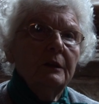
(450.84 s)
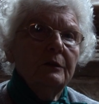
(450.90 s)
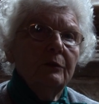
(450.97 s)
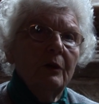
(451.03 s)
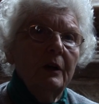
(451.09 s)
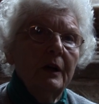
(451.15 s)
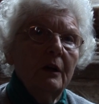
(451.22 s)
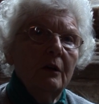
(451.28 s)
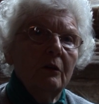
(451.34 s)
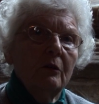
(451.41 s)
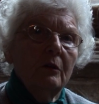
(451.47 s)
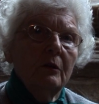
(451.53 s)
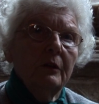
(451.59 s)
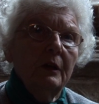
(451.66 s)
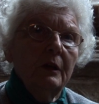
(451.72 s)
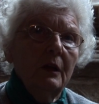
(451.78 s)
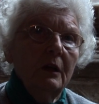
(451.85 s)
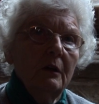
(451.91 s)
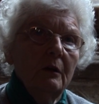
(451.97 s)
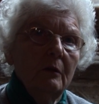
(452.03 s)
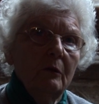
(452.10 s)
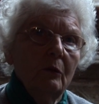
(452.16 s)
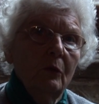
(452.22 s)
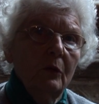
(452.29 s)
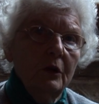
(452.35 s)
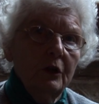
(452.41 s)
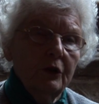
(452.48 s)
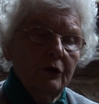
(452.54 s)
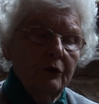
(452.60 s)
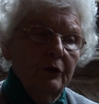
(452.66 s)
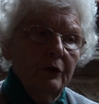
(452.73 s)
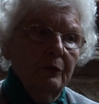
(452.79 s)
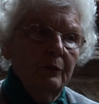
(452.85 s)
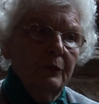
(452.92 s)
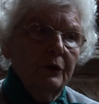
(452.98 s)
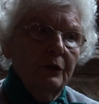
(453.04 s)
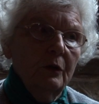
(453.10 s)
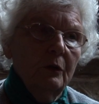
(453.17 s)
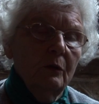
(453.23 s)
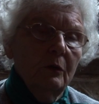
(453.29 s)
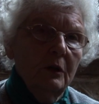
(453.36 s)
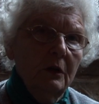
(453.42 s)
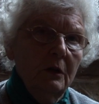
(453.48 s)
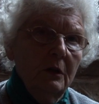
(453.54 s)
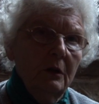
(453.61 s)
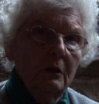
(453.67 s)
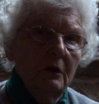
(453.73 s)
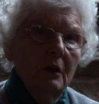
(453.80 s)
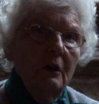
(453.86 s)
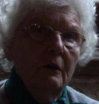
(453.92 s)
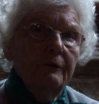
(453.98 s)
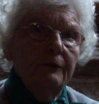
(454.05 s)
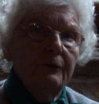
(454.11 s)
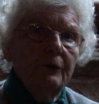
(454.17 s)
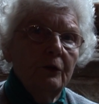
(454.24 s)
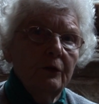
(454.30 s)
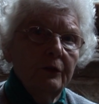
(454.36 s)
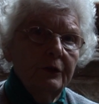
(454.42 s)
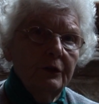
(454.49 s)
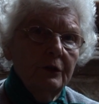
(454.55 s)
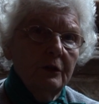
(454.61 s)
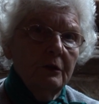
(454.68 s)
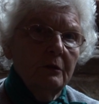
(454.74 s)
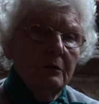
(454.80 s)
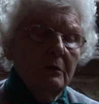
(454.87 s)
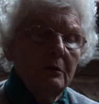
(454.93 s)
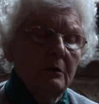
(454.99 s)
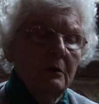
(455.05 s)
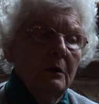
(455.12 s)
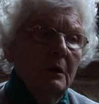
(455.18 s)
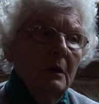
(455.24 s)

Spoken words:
is where all the workrooms were for the school,